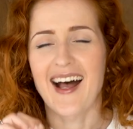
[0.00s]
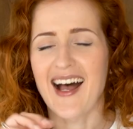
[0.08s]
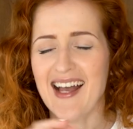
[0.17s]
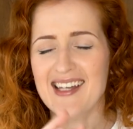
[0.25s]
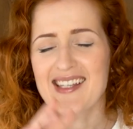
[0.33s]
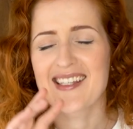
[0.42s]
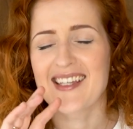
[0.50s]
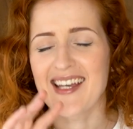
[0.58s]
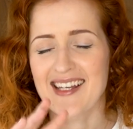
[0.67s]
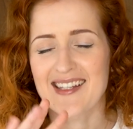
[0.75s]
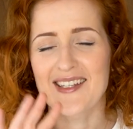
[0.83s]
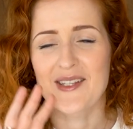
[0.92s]
I
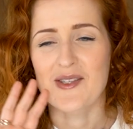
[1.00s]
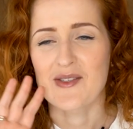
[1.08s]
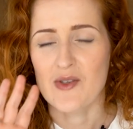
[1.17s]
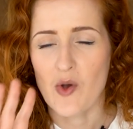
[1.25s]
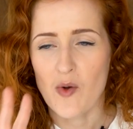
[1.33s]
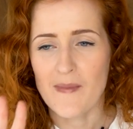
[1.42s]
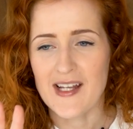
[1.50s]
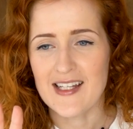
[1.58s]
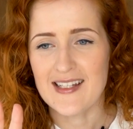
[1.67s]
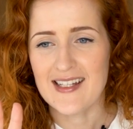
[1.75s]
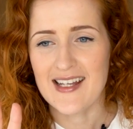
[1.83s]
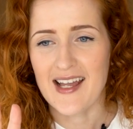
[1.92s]
get so
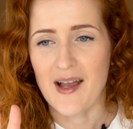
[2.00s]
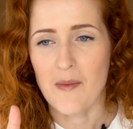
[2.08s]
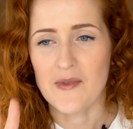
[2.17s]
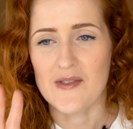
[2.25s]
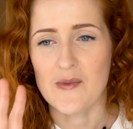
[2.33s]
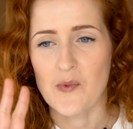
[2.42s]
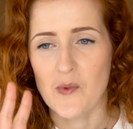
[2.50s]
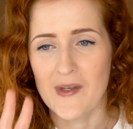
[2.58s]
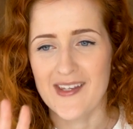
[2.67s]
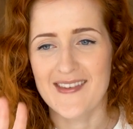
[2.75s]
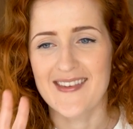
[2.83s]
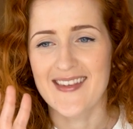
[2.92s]
many DMs
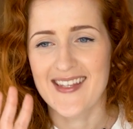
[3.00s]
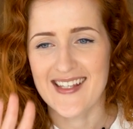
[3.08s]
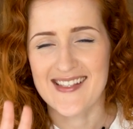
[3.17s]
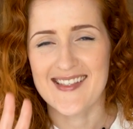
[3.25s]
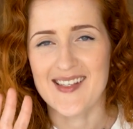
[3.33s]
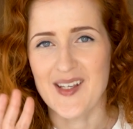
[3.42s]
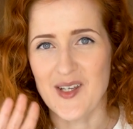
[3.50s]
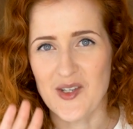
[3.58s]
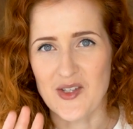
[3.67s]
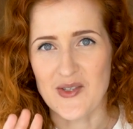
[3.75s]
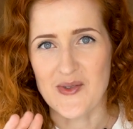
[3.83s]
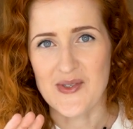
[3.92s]
with this
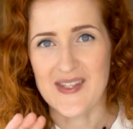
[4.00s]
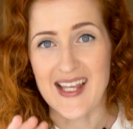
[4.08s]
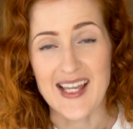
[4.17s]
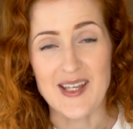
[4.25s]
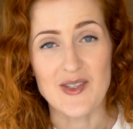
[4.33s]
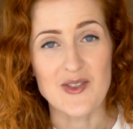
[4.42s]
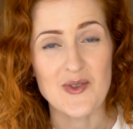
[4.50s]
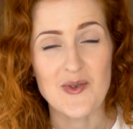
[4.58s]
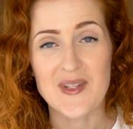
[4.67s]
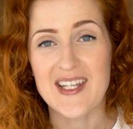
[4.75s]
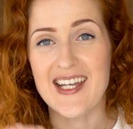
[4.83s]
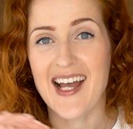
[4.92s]
issue saying,
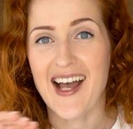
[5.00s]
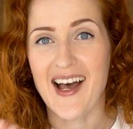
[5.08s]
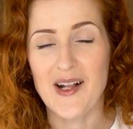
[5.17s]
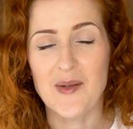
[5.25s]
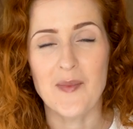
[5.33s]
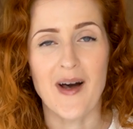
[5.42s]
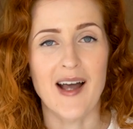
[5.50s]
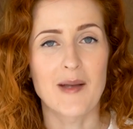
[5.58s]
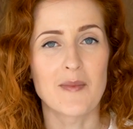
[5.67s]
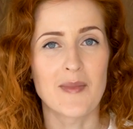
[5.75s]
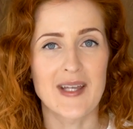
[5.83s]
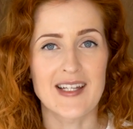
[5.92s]
"Julie, help, I
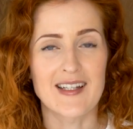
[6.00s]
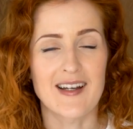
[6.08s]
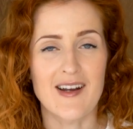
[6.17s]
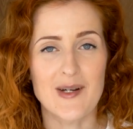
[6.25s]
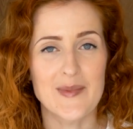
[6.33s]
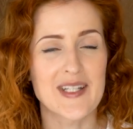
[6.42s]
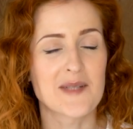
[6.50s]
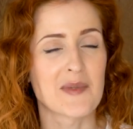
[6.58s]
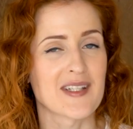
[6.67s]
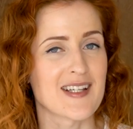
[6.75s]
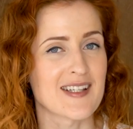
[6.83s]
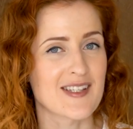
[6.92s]
made a garment
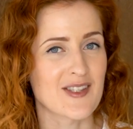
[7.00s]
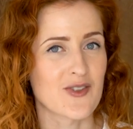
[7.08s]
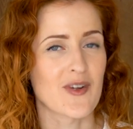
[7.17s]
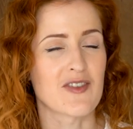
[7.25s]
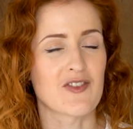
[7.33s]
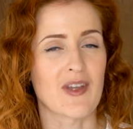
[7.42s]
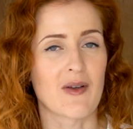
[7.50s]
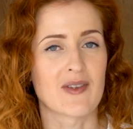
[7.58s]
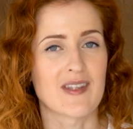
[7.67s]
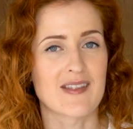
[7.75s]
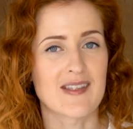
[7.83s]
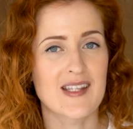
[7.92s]
but I stretched
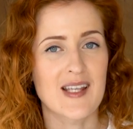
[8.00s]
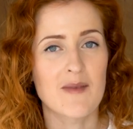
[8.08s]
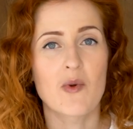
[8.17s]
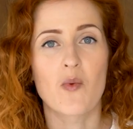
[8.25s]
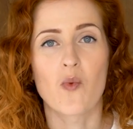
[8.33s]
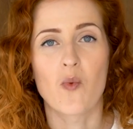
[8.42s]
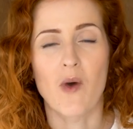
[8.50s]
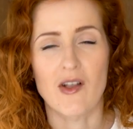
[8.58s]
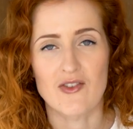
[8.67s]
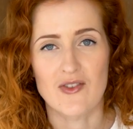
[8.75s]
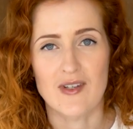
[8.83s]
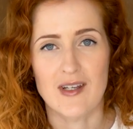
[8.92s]
out the seam,
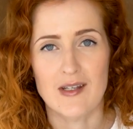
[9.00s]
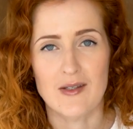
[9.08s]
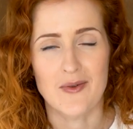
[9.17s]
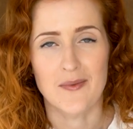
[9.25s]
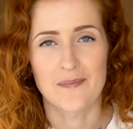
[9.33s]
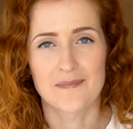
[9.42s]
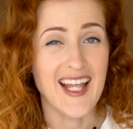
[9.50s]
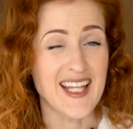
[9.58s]
what should I do?"